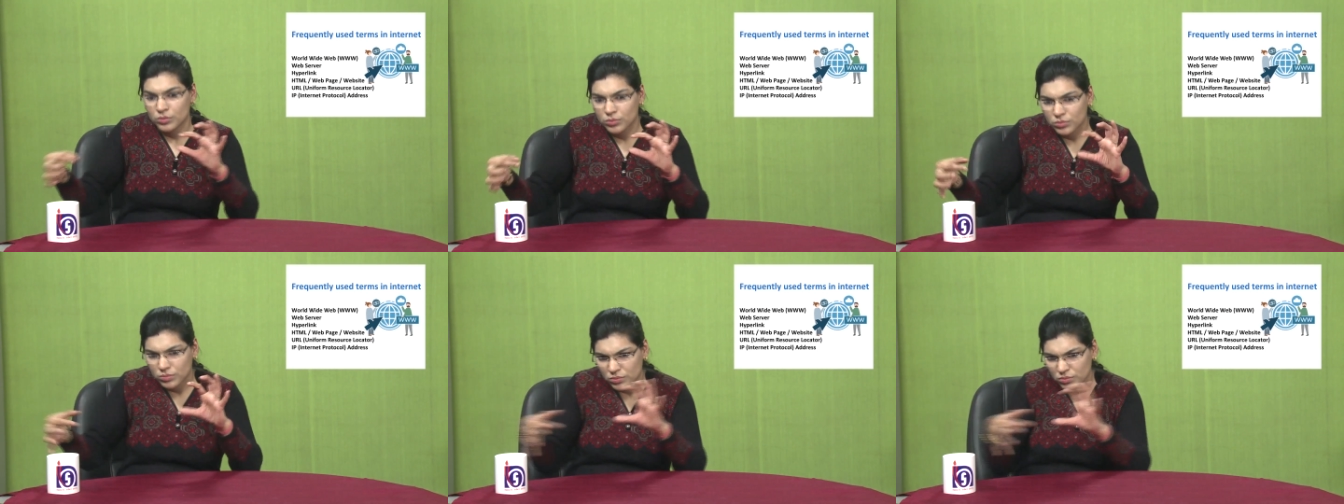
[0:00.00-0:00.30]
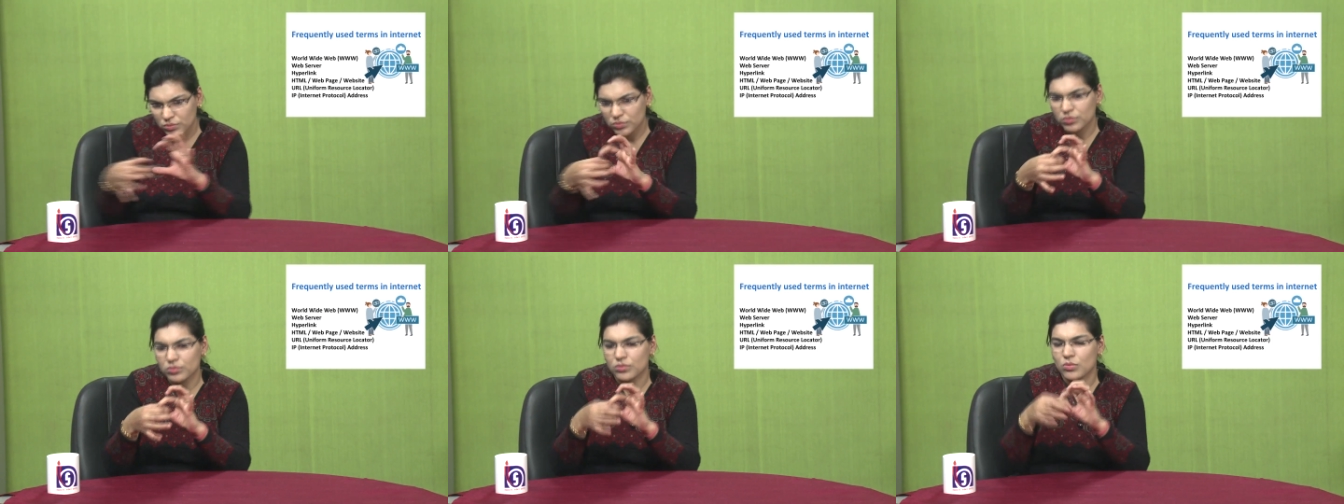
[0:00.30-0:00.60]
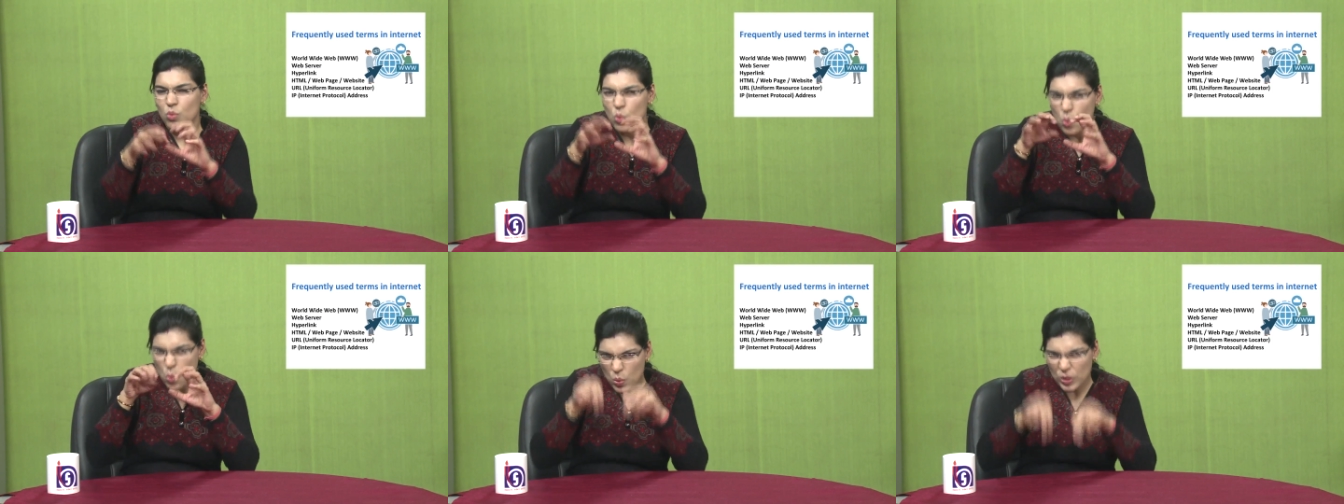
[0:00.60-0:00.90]
or every
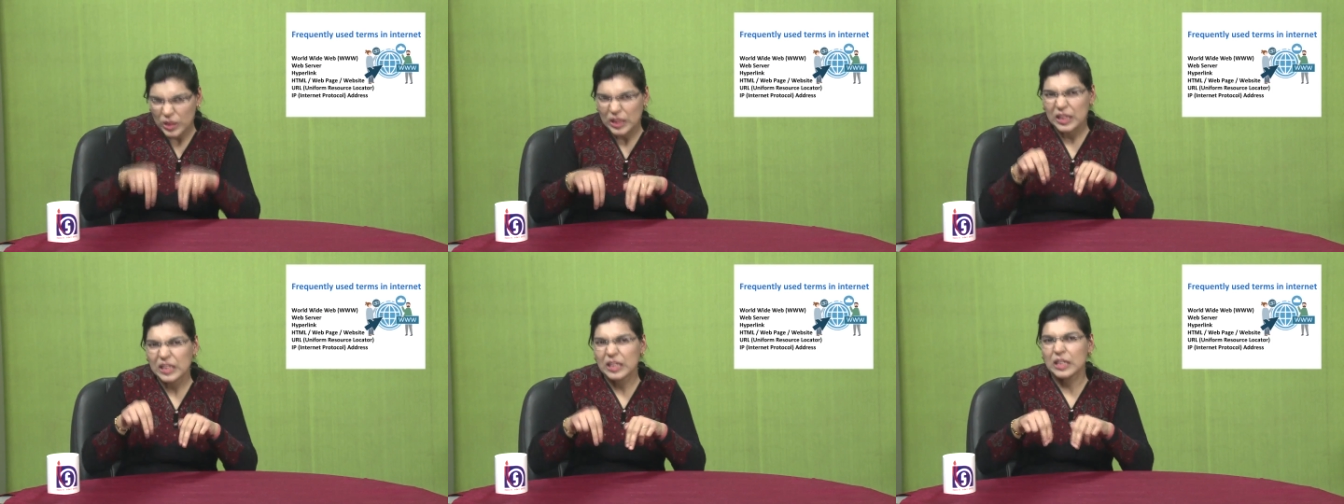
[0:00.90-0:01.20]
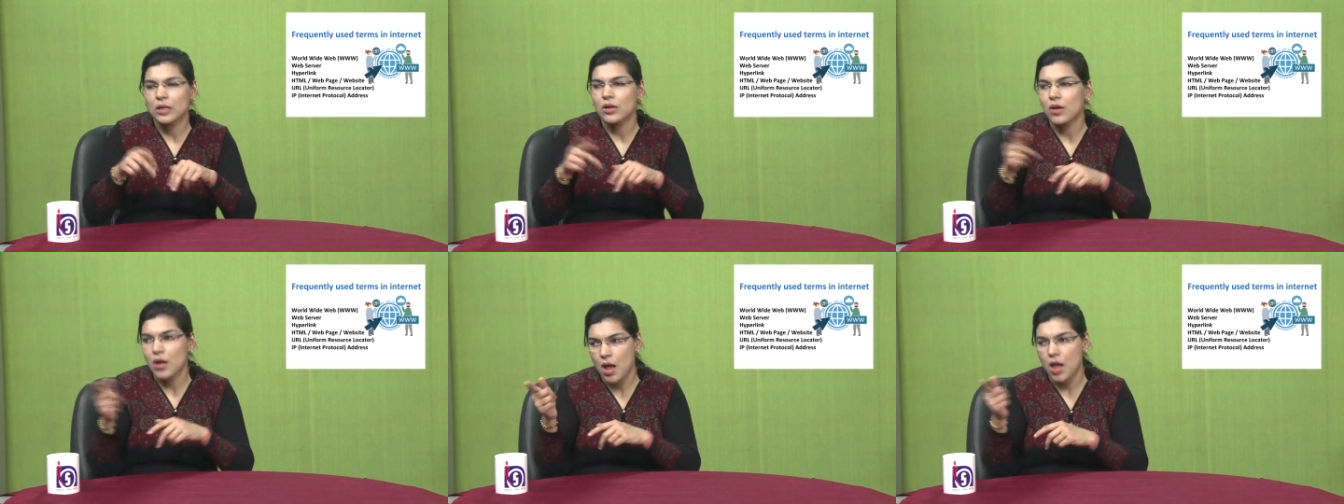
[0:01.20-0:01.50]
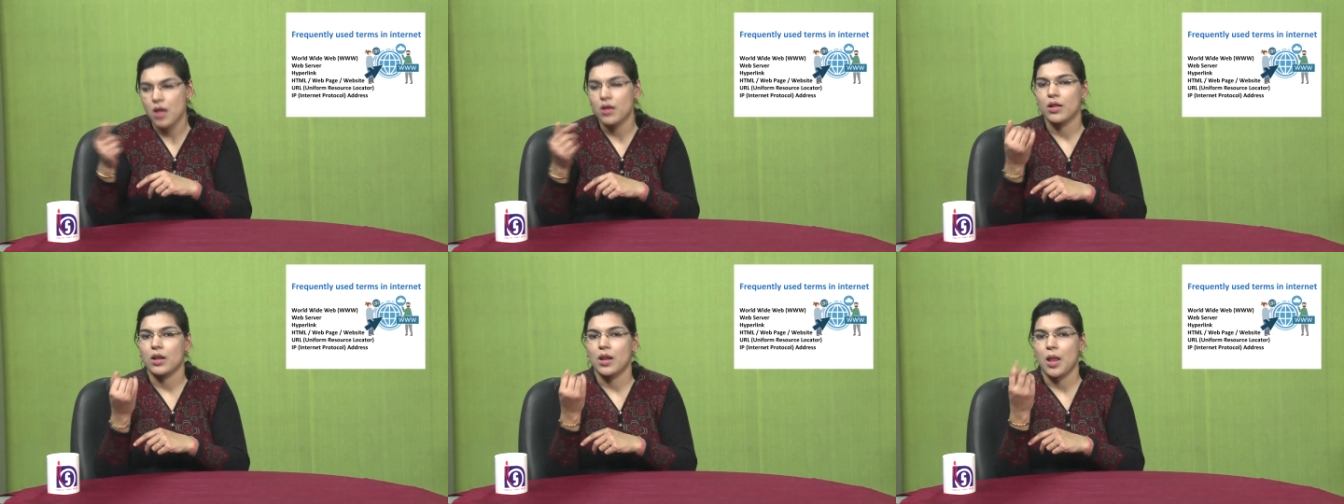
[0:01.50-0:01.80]
website
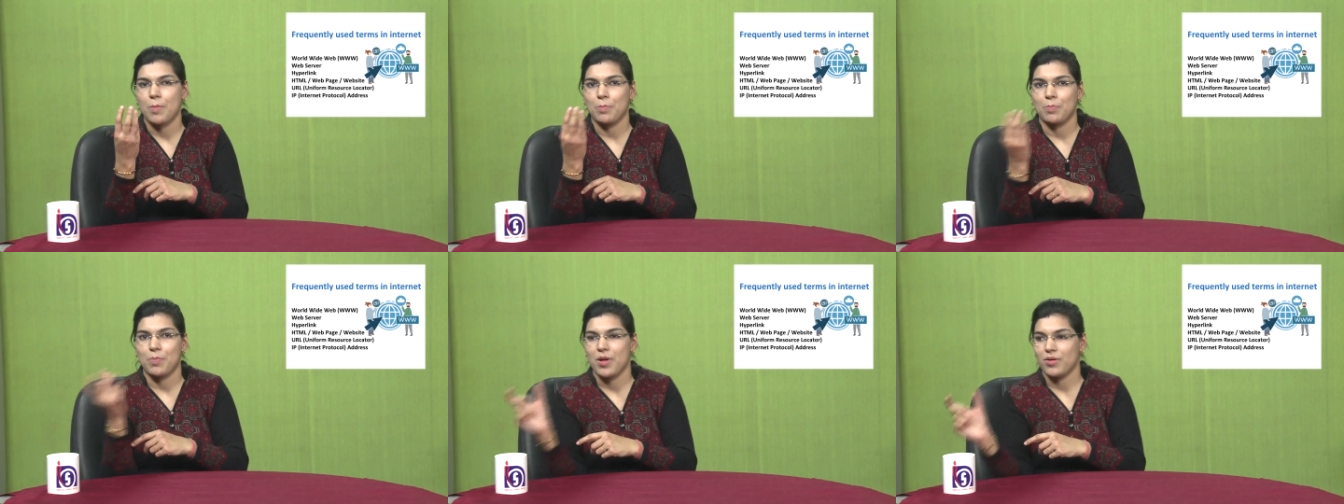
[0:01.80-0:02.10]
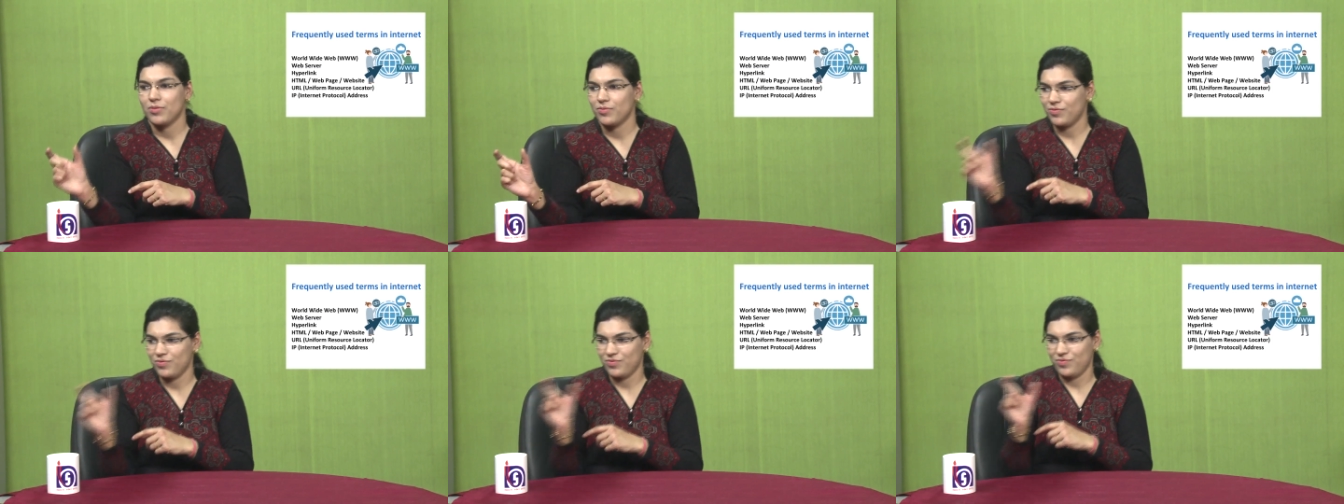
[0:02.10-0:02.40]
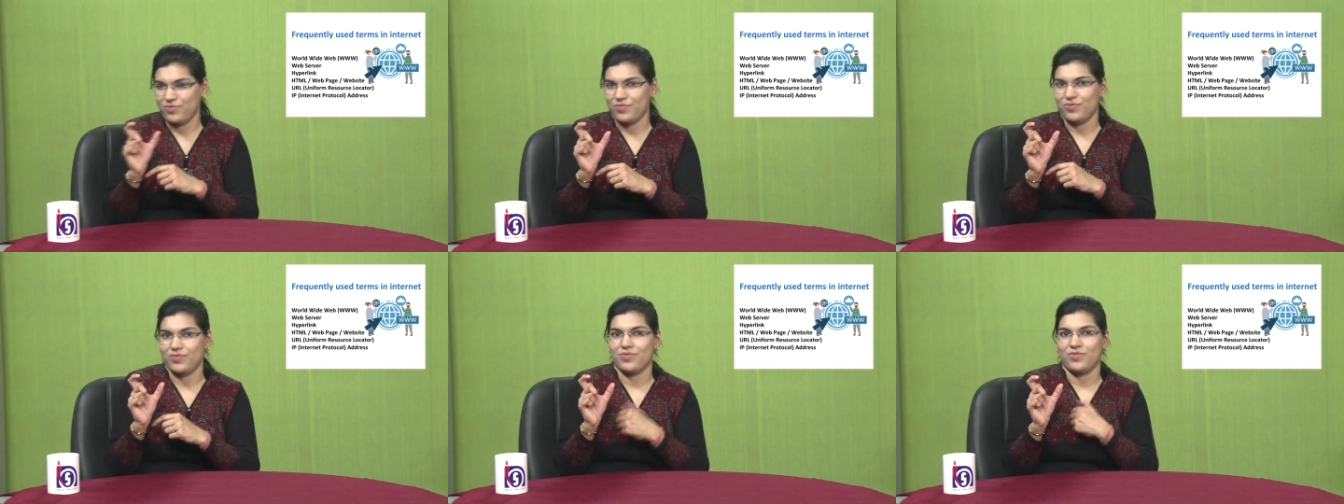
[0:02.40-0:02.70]
that is
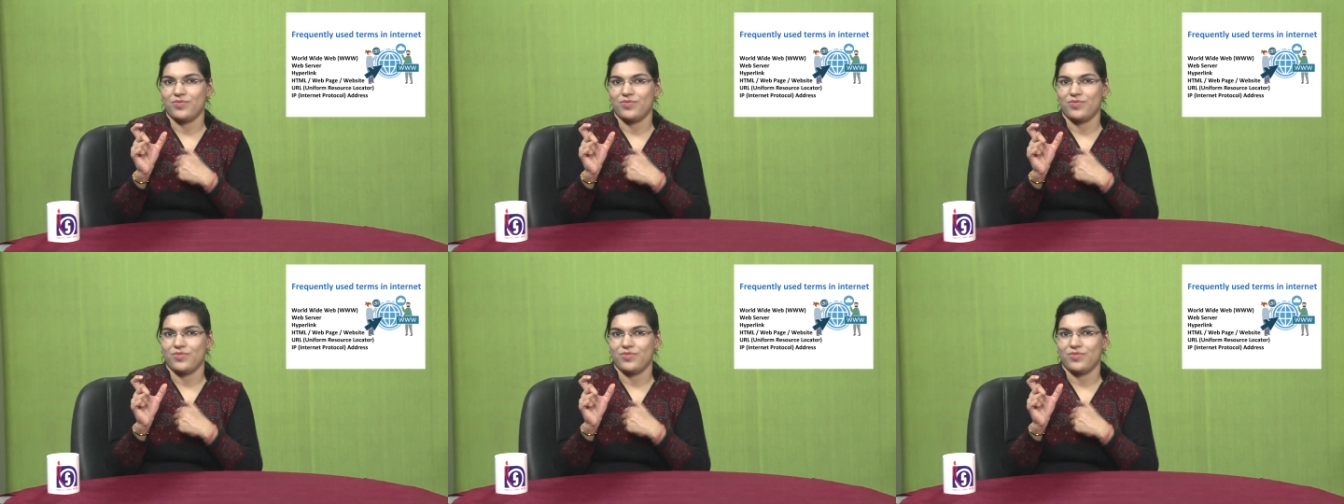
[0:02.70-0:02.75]
used.